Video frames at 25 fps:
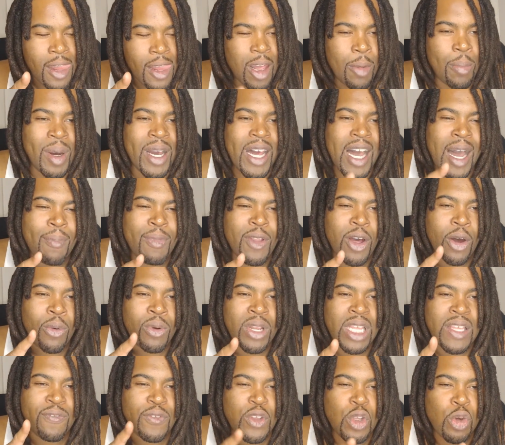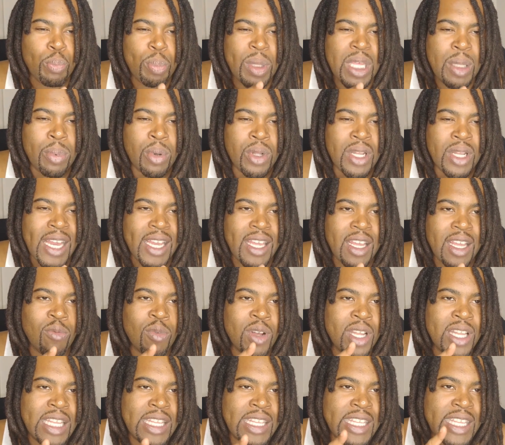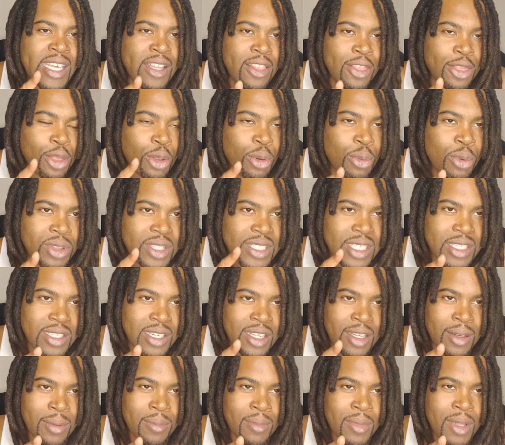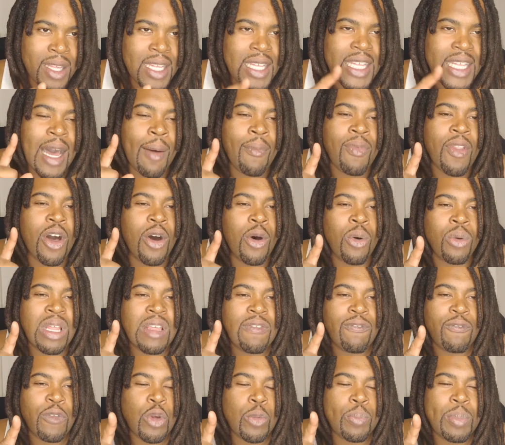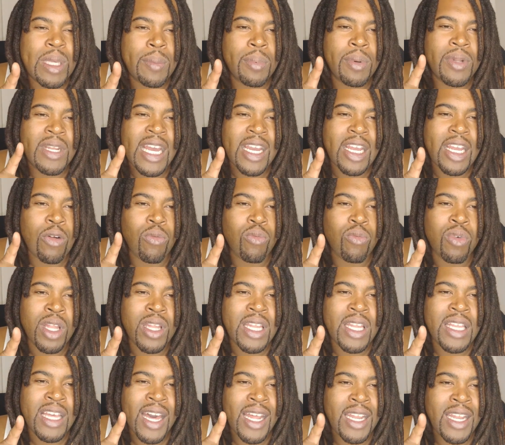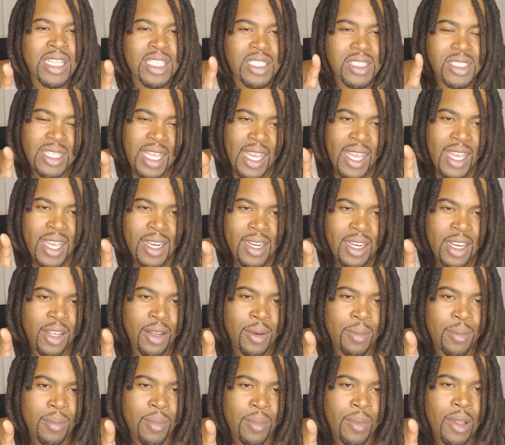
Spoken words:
But I'm the only few people that can really get through to them. I'm the only few people that can really understand them.